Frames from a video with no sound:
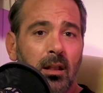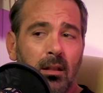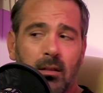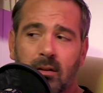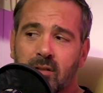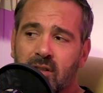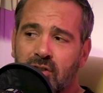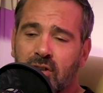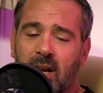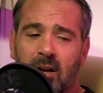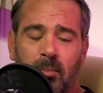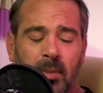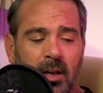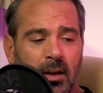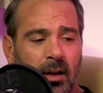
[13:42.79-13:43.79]
There's a
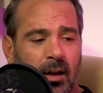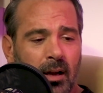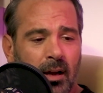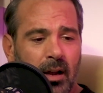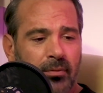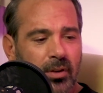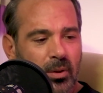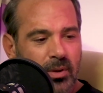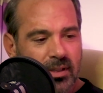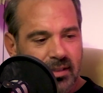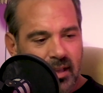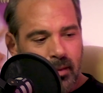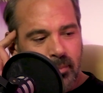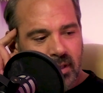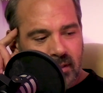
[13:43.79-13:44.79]
gentleman, I forget what his
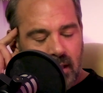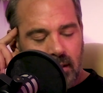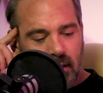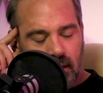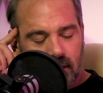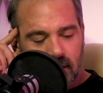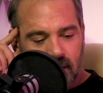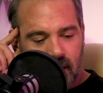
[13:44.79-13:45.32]
name is. I think it's,